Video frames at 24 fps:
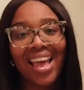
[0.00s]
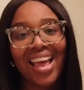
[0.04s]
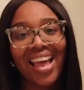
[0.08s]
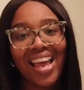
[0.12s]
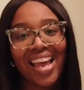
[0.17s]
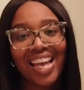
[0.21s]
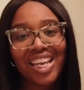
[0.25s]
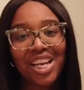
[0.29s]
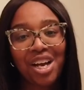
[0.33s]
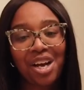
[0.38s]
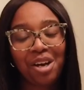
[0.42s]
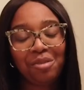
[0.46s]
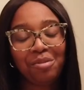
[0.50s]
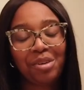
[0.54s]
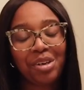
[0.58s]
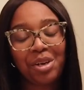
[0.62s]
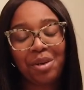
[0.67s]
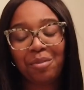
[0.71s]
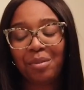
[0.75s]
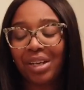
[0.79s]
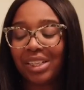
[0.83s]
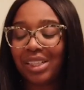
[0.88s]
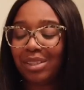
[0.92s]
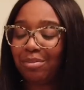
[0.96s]
Hey y'all,
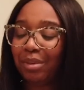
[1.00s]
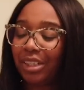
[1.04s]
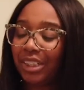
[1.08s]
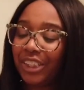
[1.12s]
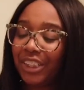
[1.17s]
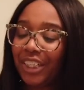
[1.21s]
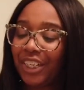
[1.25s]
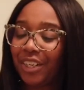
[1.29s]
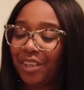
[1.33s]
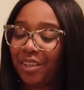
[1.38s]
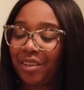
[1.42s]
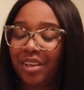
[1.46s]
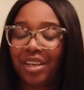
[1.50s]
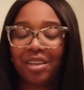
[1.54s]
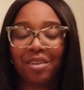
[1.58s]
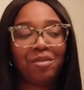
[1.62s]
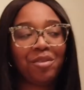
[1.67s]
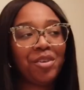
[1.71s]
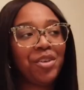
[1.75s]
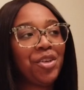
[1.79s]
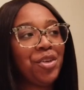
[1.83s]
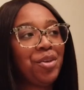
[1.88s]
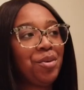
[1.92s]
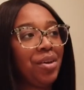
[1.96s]
welcome back to my channel. If
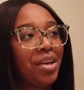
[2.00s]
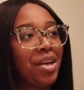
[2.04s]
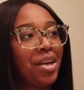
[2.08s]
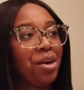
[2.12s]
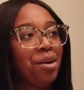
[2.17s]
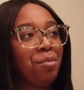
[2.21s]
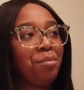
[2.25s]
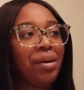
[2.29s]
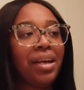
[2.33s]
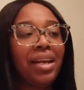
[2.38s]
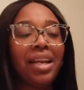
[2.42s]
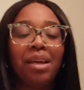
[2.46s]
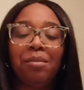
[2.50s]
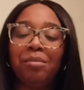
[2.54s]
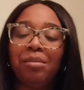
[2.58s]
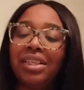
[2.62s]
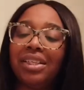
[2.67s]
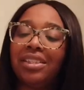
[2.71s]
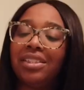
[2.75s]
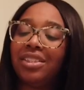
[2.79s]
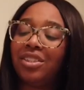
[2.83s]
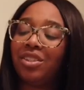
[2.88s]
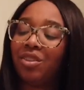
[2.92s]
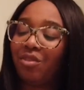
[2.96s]
you're new here, my name
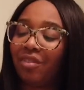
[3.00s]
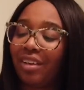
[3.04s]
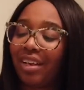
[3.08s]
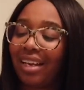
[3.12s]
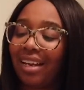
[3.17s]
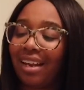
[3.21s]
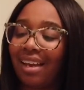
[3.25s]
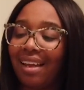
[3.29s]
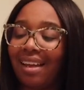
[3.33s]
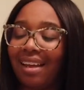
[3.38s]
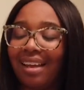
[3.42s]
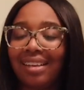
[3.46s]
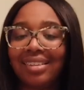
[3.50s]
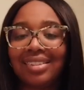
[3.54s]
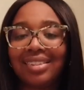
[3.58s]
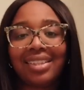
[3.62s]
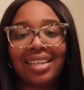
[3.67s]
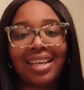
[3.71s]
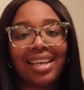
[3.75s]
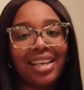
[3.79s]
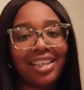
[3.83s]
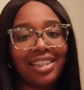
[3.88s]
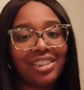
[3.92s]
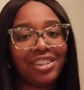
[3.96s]
is Serena, hence
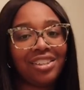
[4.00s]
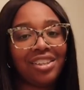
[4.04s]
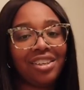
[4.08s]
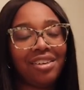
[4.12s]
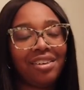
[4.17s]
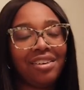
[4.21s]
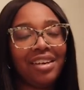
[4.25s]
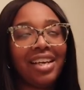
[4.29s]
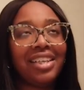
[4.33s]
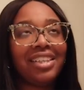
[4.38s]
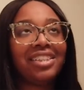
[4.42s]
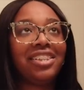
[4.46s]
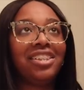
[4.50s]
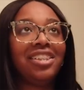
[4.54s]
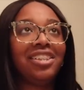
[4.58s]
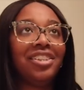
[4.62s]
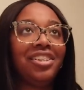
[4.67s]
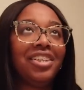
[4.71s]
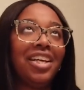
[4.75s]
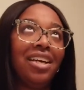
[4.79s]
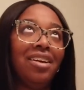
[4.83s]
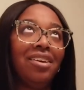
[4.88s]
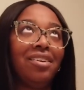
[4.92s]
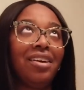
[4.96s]
the intro, hence the
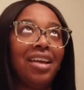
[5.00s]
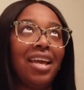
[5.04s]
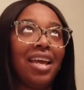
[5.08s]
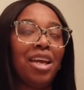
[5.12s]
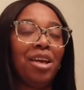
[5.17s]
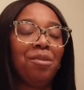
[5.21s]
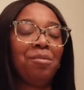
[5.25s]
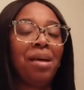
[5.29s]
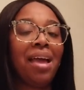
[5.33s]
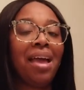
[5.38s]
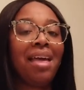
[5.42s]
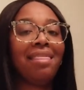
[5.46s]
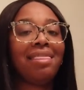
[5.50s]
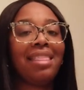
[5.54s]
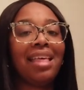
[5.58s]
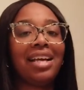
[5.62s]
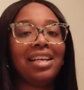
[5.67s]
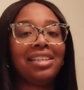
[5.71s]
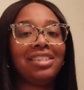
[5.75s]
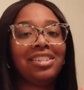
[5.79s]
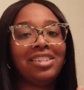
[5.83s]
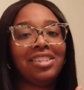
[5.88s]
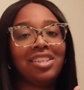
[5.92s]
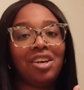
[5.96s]
channel name.
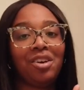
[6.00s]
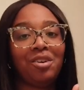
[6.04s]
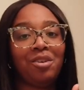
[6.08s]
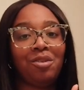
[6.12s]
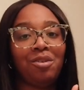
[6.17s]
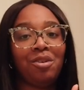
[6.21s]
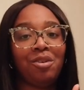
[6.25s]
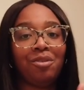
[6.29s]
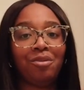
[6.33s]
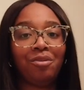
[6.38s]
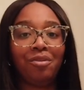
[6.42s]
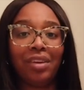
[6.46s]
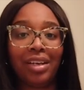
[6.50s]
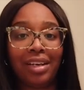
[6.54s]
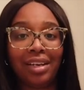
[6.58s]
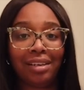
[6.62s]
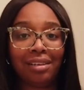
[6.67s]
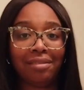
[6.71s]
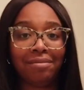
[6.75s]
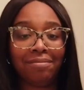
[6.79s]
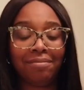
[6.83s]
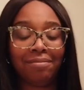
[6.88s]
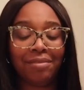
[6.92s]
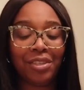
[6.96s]
That's so
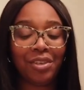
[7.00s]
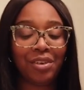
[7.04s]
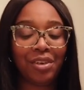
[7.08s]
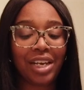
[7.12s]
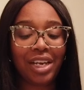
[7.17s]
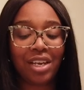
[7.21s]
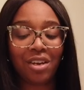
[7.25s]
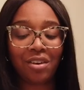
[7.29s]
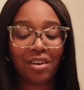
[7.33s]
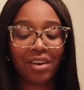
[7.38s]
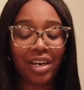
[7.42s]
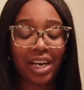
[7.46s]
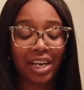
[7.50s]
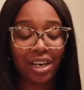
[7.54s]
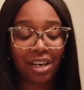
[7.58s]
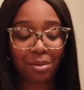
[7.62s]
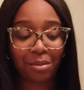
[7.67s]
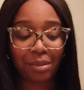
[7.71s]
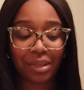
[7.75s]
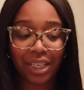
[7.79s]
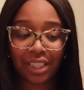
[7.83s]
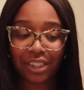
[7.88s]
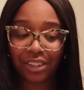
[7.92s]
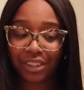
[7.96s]
Rena. You get it, corny, I know,
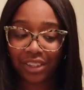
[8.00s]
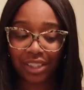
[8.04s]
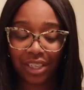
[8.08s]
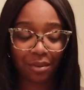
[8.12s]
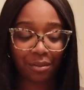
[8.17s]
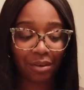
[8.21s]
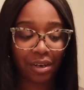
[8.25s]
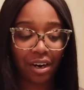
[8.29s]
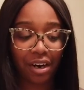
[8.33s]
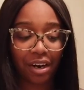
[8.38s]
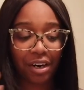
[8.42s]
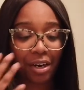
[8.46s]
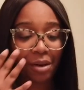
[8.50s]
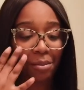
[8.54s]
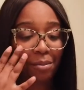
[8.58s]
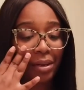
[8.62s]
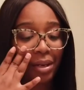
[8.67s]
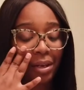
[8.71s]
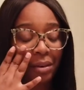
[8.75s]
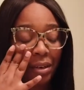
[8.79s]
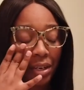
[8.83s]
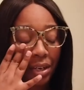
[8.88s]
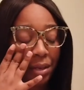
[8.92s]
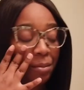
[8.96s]
but that's just how we are here,
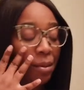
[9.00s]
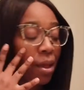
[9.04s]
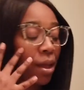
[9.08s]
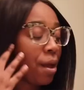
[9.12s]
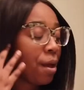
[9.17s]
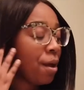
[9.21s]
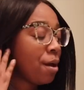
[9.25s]
period.